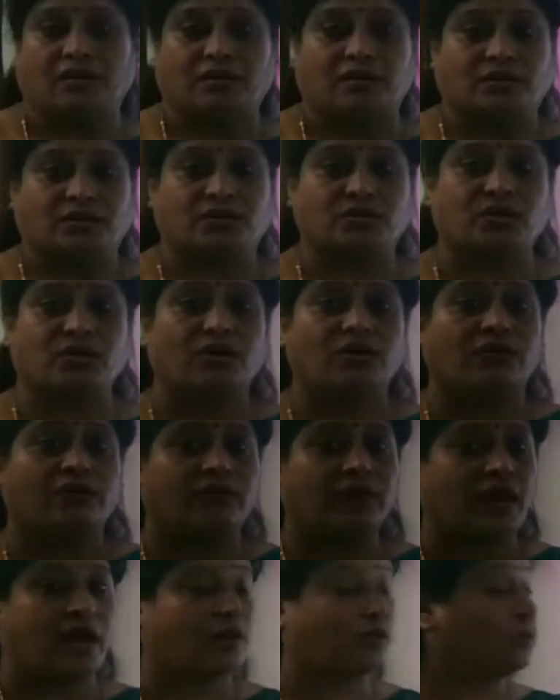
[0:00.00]
So,
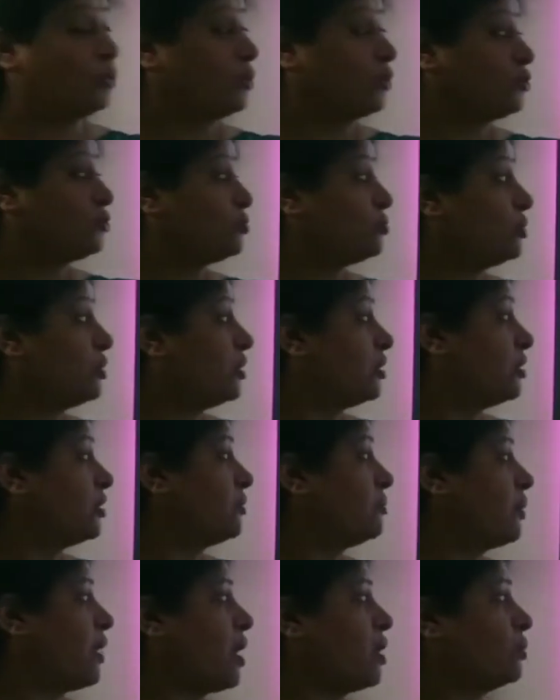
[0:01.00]
we are going to learn
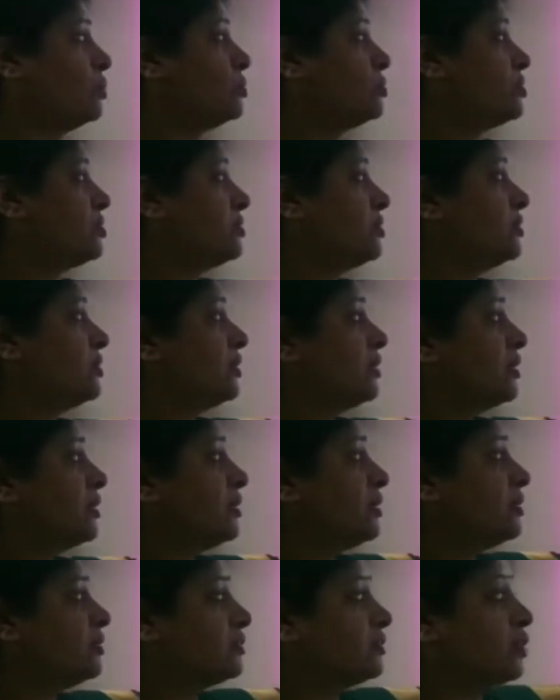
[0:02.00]
about
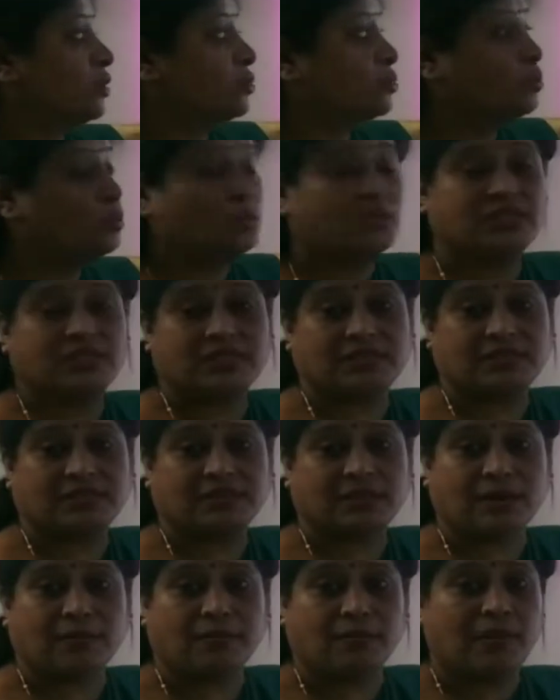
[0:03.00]
the root
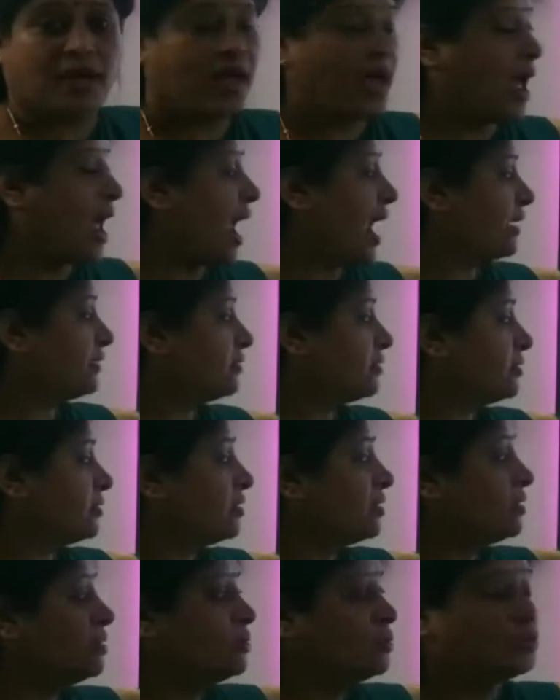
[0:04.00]
system and
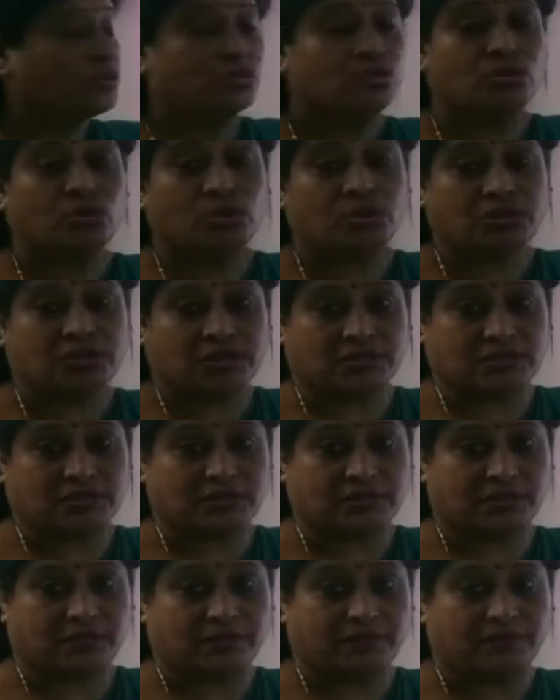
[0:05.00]
the shoot
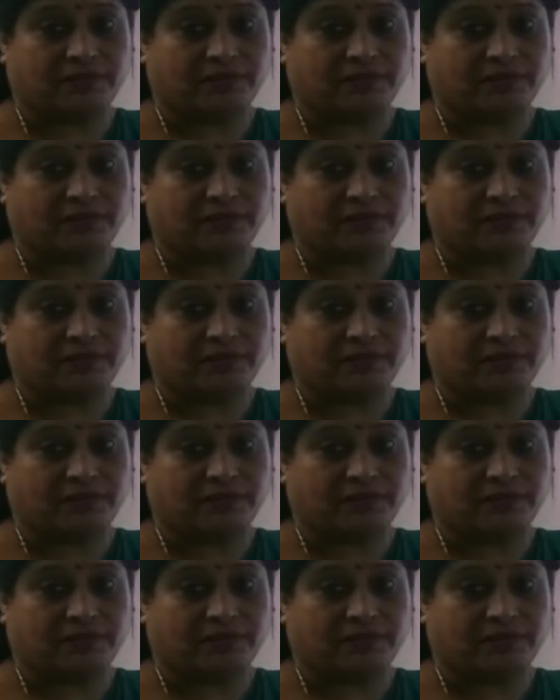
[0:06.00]
system.